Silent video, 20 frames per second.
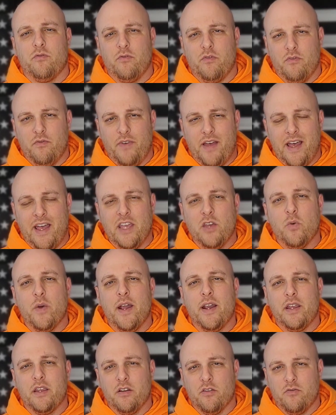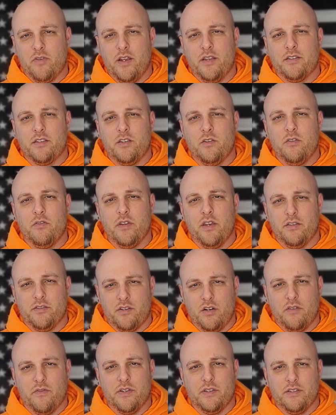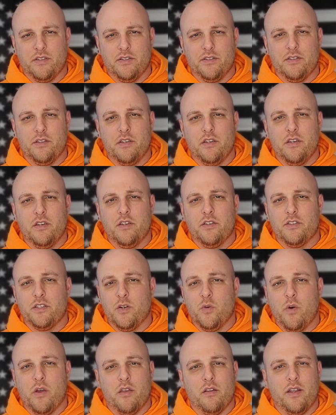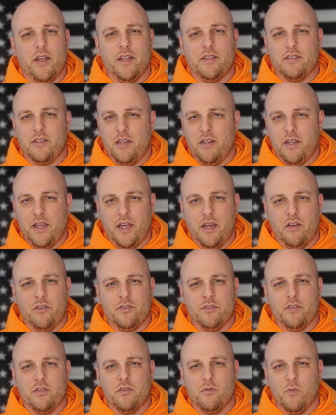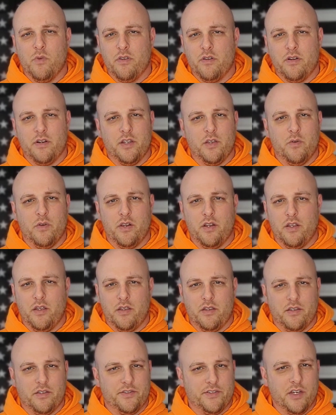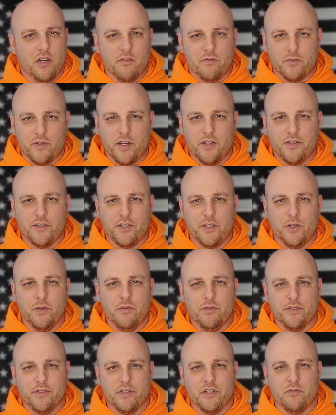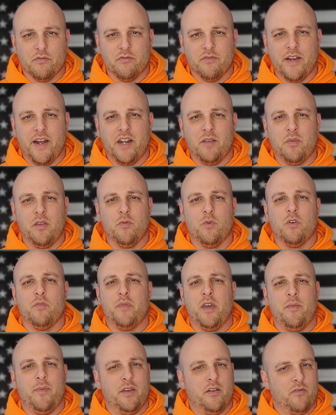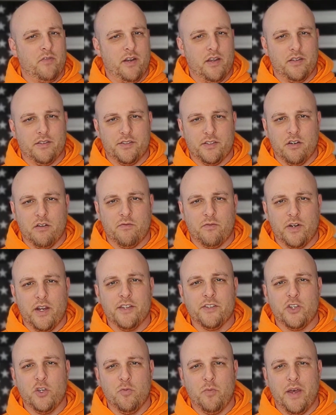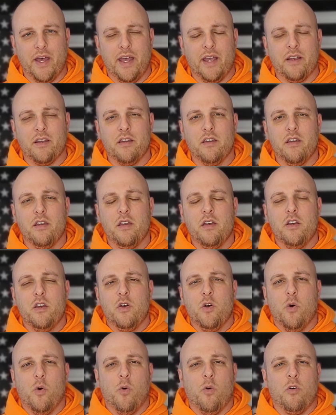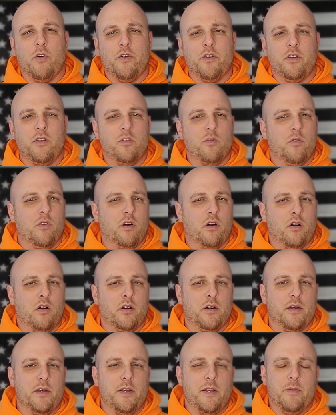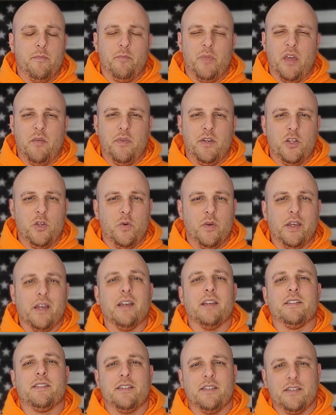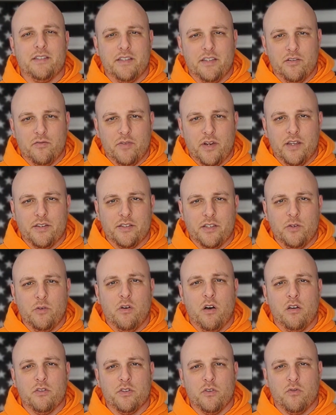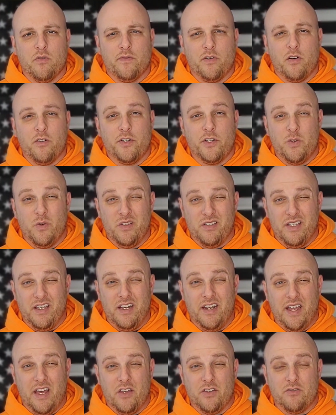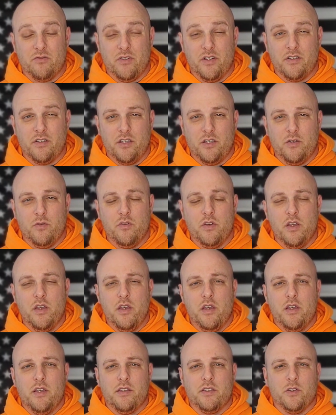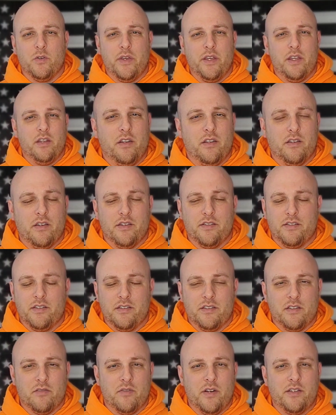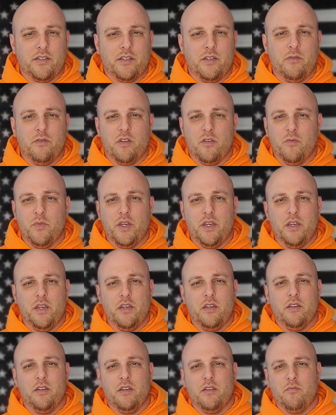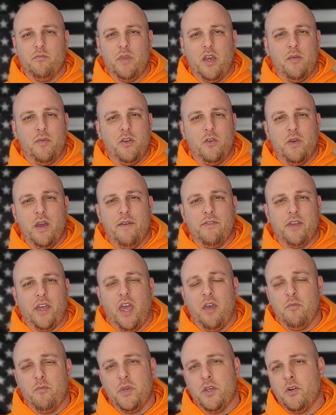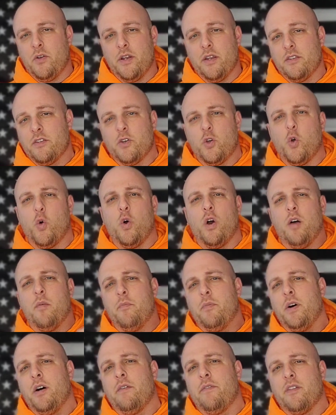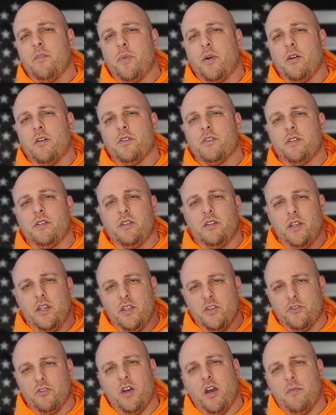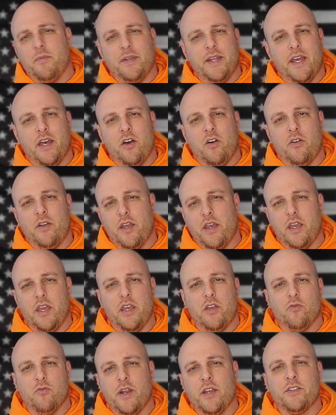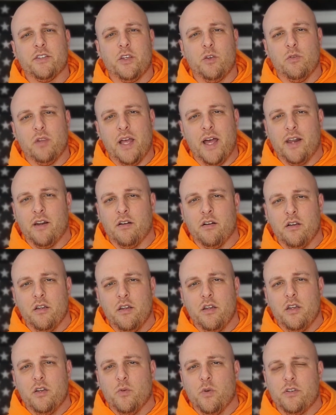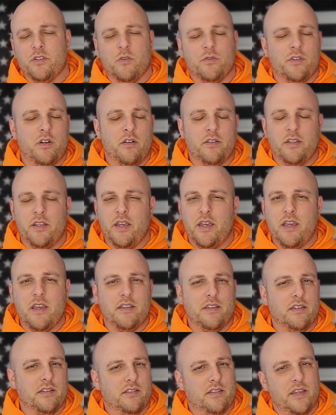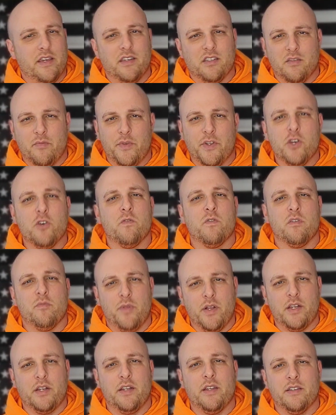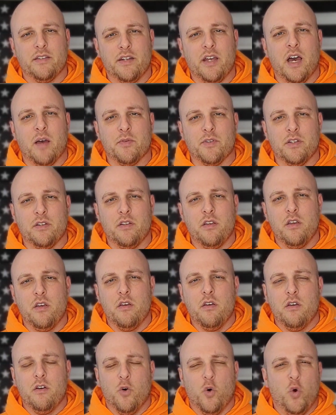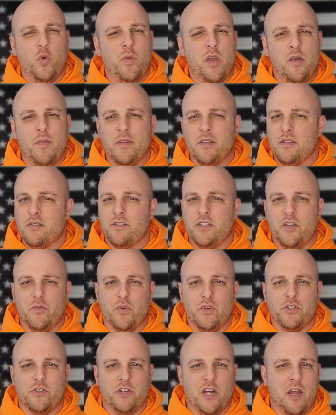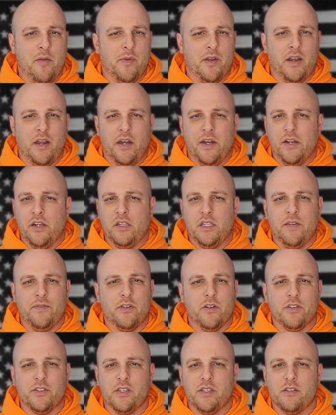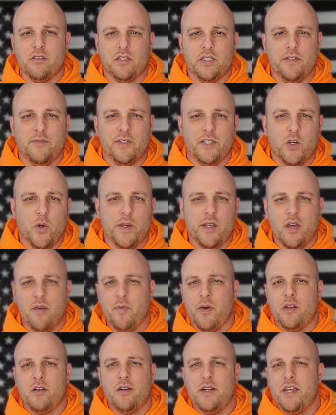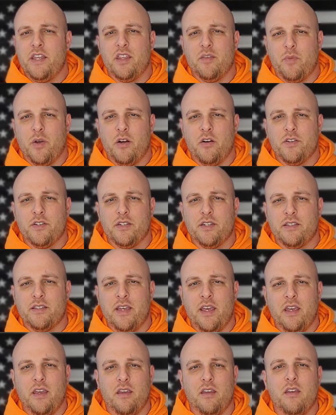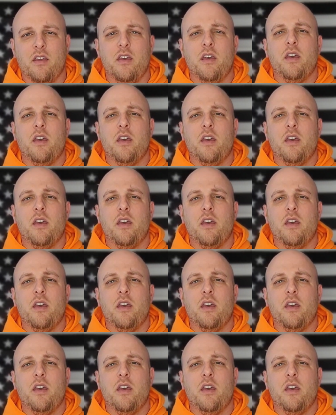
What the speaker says: evaluating your rescue services. So whether that's in-house, whether you're doing a self-rescue, so you're providing people with maybe a self-rescue pack, or you are maybe doing assisted rescue, also referred to as in-house rescue. So assisted rescue could be maybe you have the capability to go above the person and drop down a rescue ladder, which those aren't the easiest things to maneuver, but it is an option. Or maybe it's as simple as grabbing an aerial lift or scissor lift, going up underneath the person that's hanging,